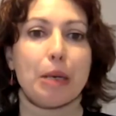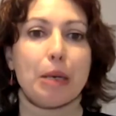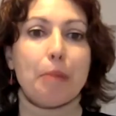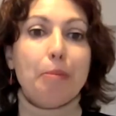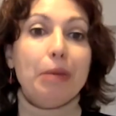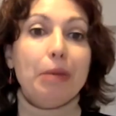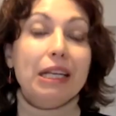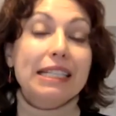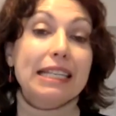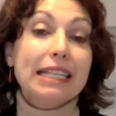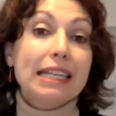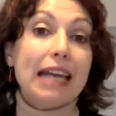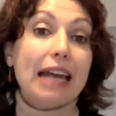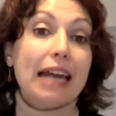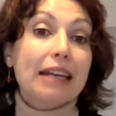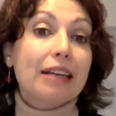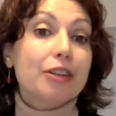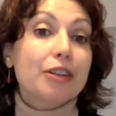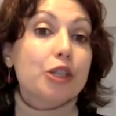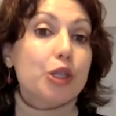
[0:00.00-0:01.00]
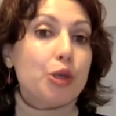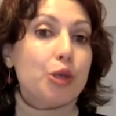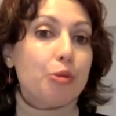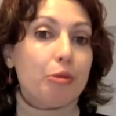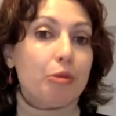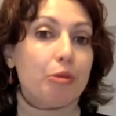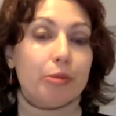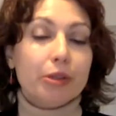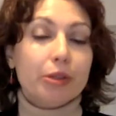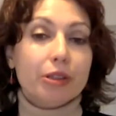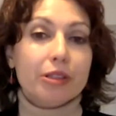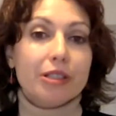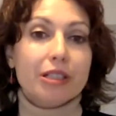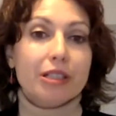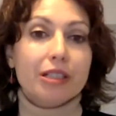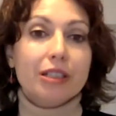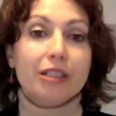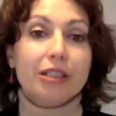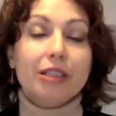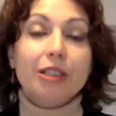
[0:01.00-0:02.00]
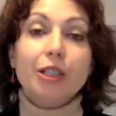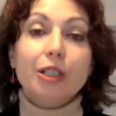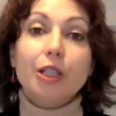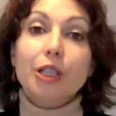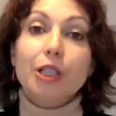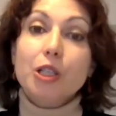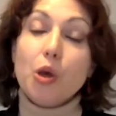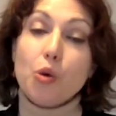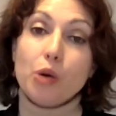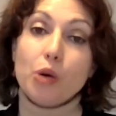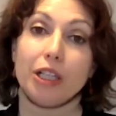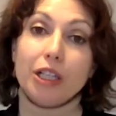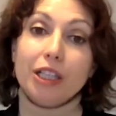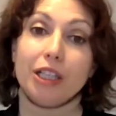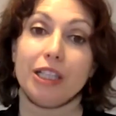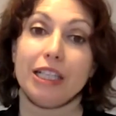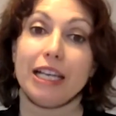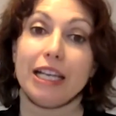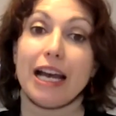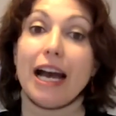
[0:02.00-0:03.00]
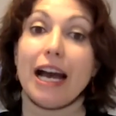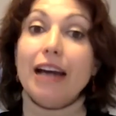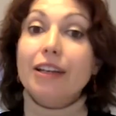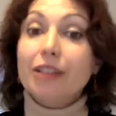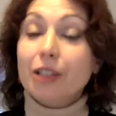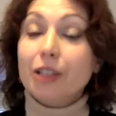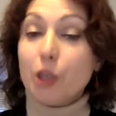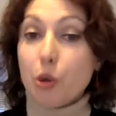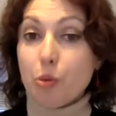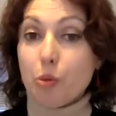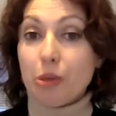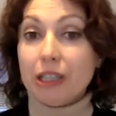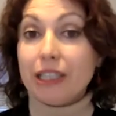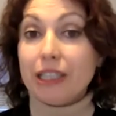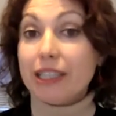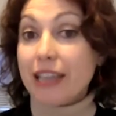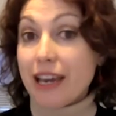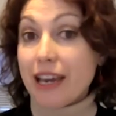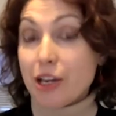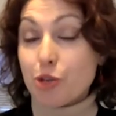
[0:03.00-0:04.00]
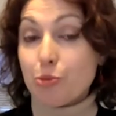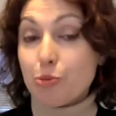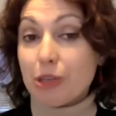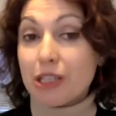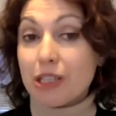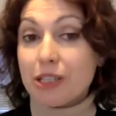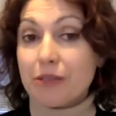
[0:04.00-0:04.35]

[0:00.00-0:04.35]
building and consumables, local and global engagement.